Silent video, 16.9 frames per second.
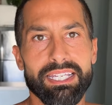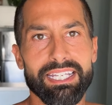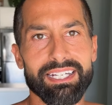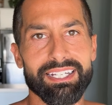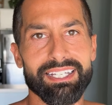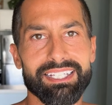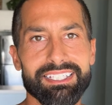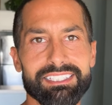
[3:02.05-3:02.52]

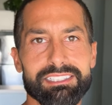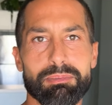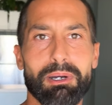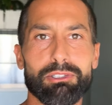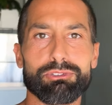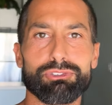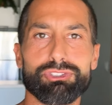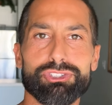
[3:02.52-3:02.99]
It is
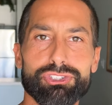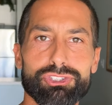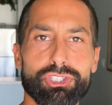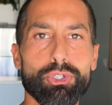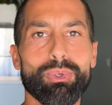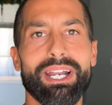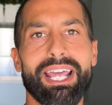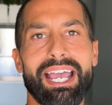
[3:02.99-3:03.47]
about
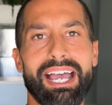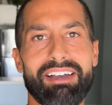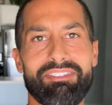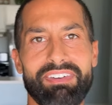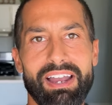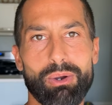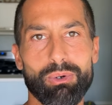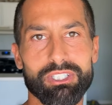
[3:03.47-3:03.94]
two and a
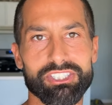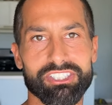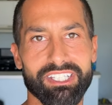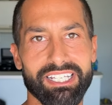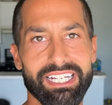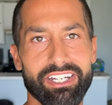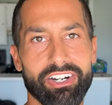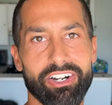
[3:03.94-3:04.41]
half hours
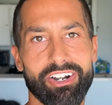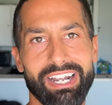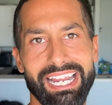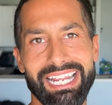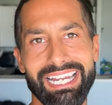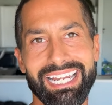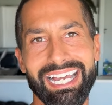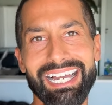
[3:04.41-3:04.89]
later,
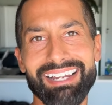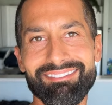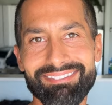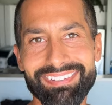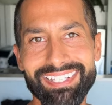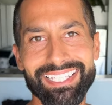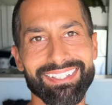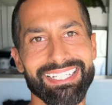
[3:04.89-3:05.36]
and I'm
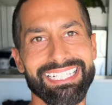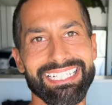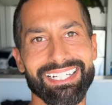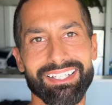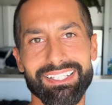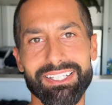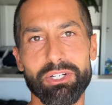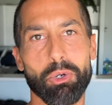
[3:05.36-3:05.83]
feeling
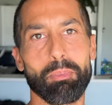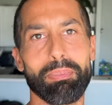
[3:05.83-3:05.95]
a little